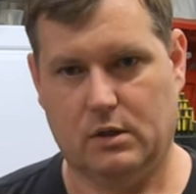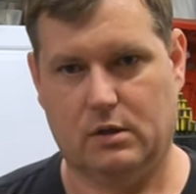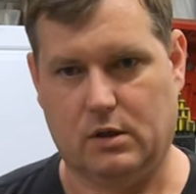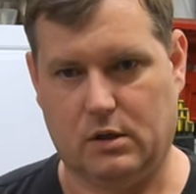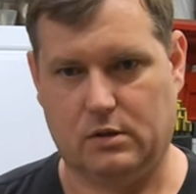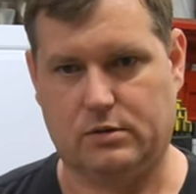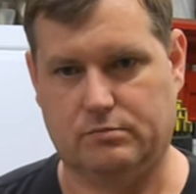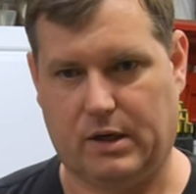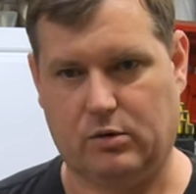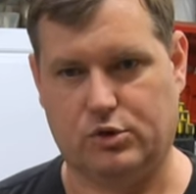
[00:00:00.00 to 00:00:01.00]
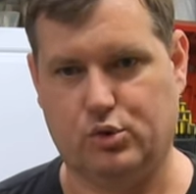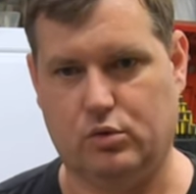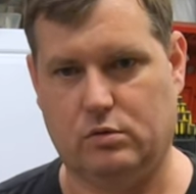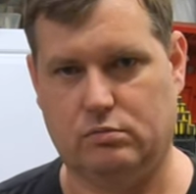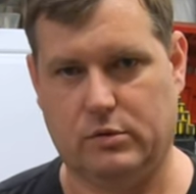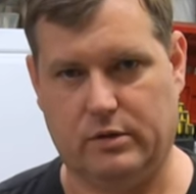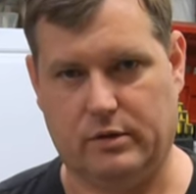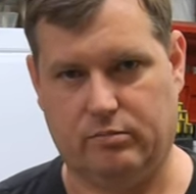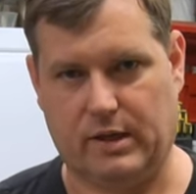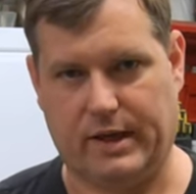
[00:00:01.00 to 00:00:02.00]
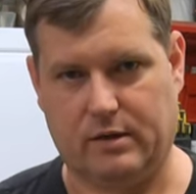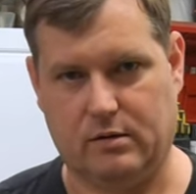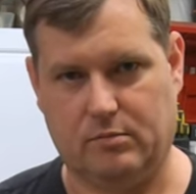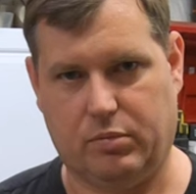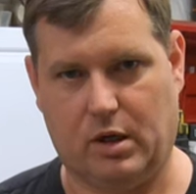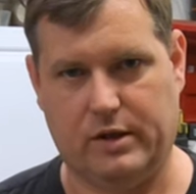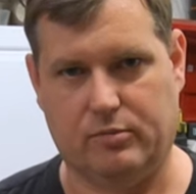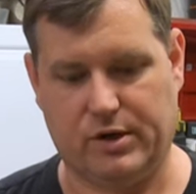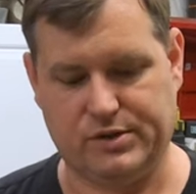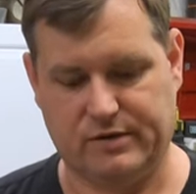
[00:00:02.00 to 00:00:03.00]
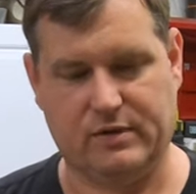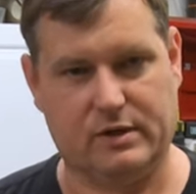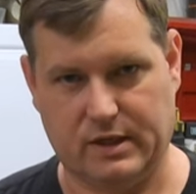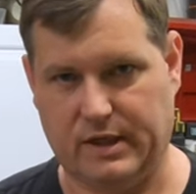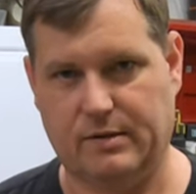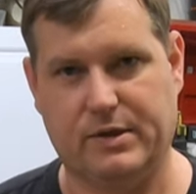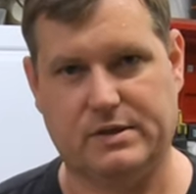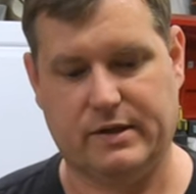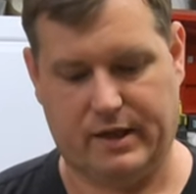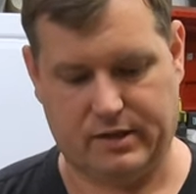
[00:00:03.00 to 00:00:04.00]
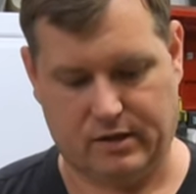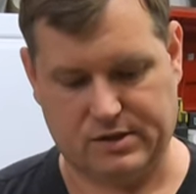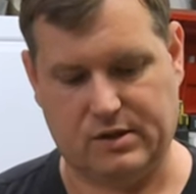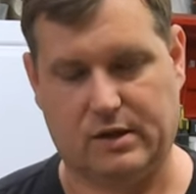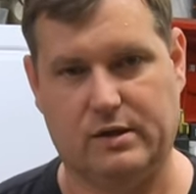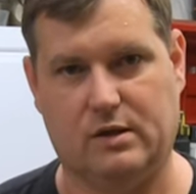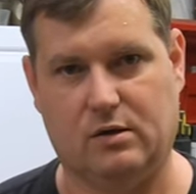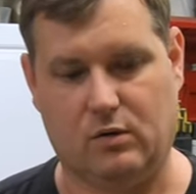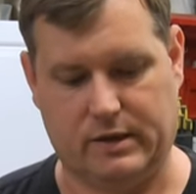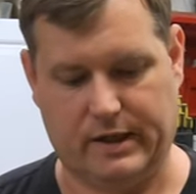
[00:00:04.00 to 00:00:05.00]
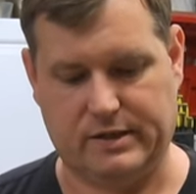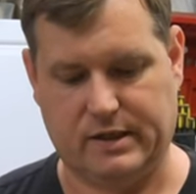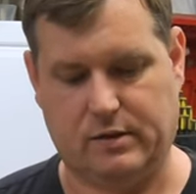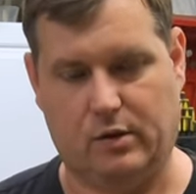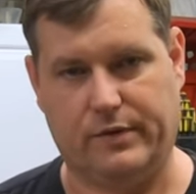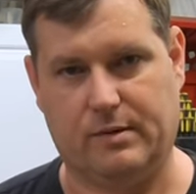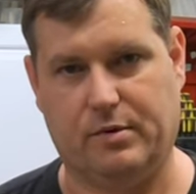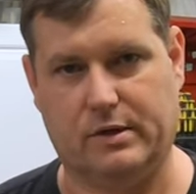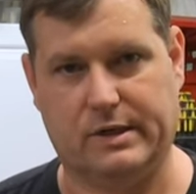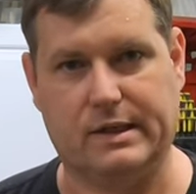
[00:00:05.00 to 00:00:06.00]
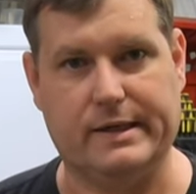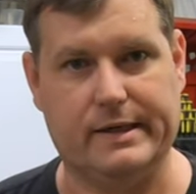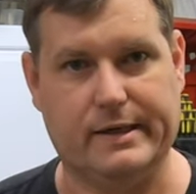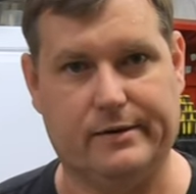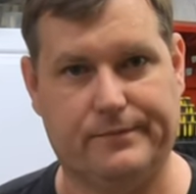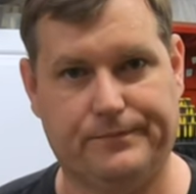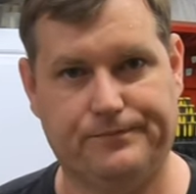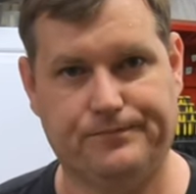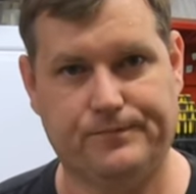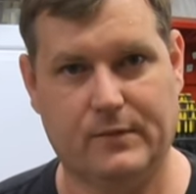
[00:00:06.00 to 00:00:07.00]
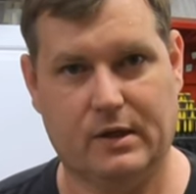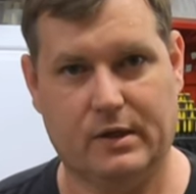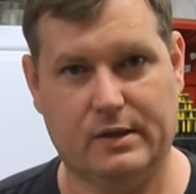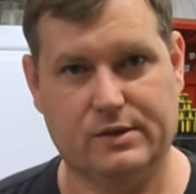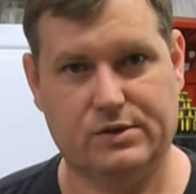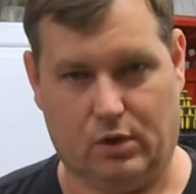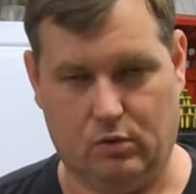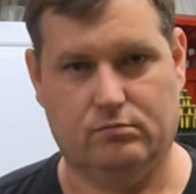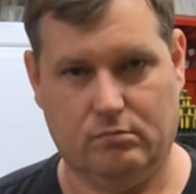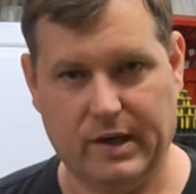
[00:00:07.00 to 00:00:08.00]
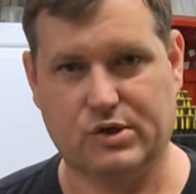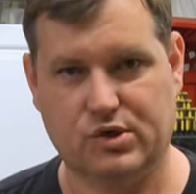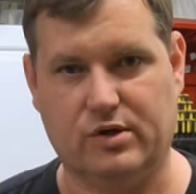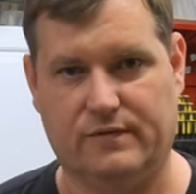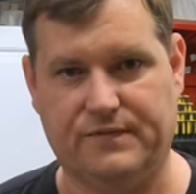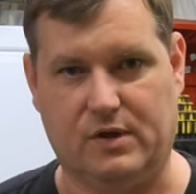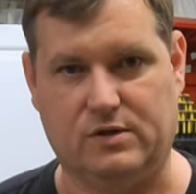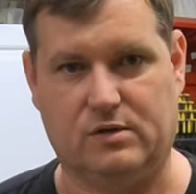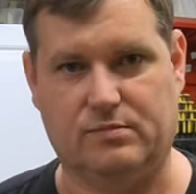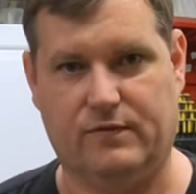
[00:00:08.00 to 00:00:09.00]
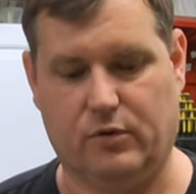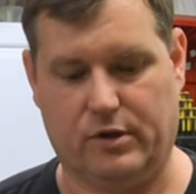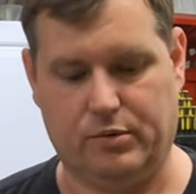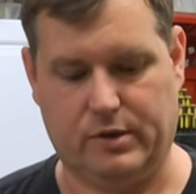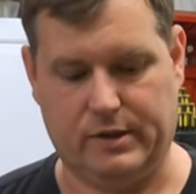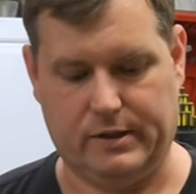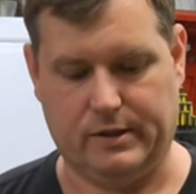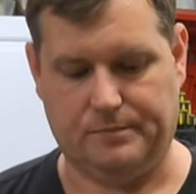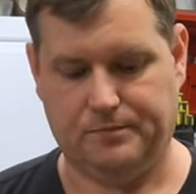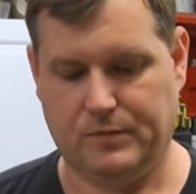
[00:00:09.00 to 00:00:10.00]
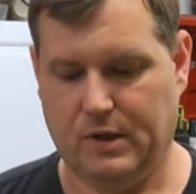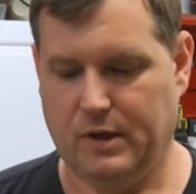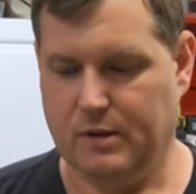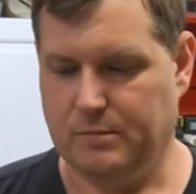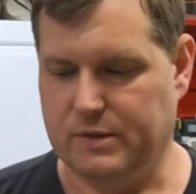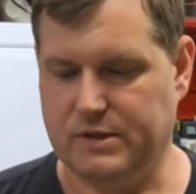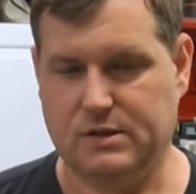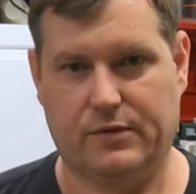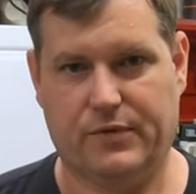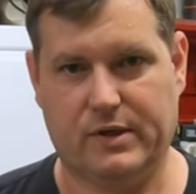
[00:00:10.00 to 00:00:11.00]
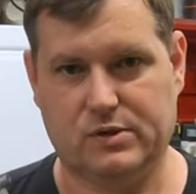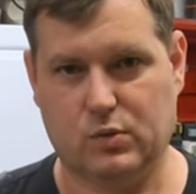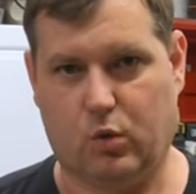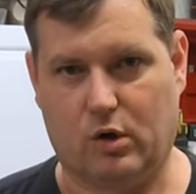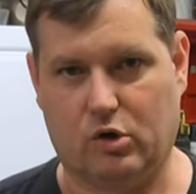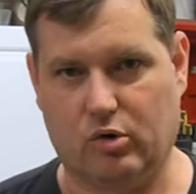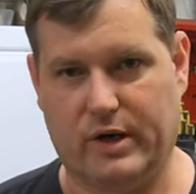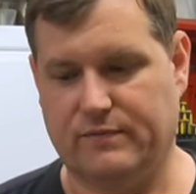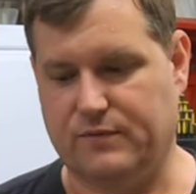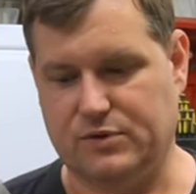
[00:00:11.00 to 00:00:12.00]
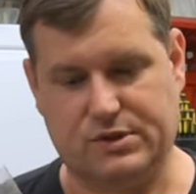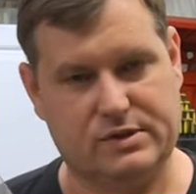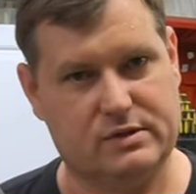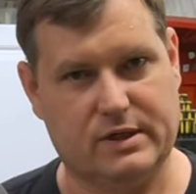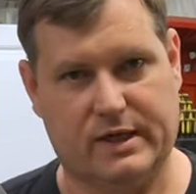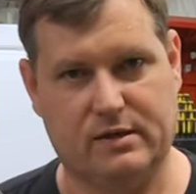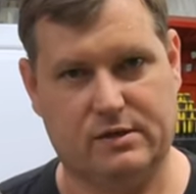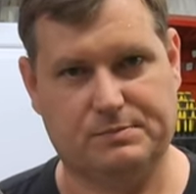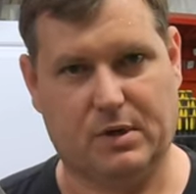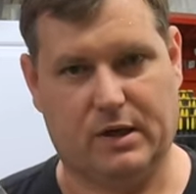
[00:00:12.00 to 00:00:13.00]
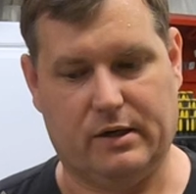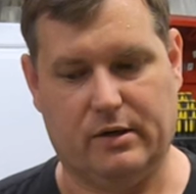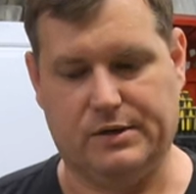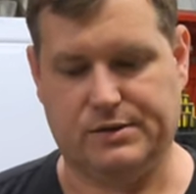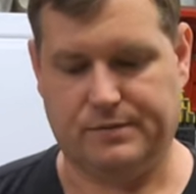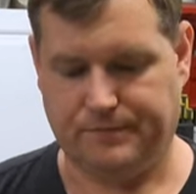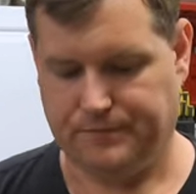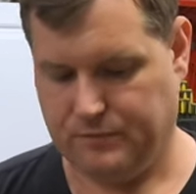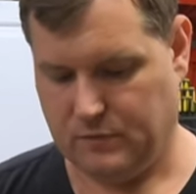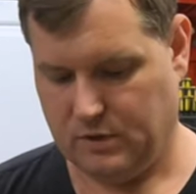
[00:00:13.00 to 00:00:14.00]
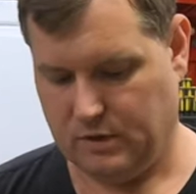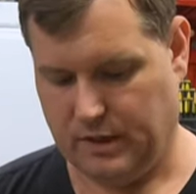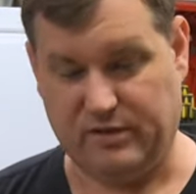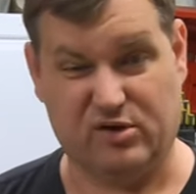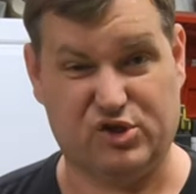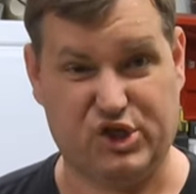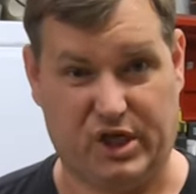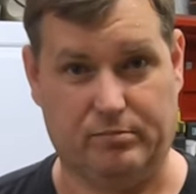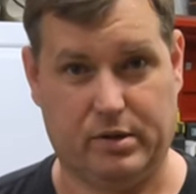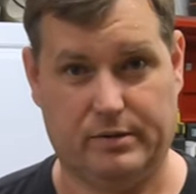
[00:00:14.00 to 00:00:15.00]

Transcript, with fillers: uh, Bauer tool, you know, the black um, poly abrasive, a tiny piece of that got stuck in a little hole and I had to take the whole thing apart to clean it out. So make sure you filter before you put it in there. But these little things work great for just tiny little spot areas and they're cheap.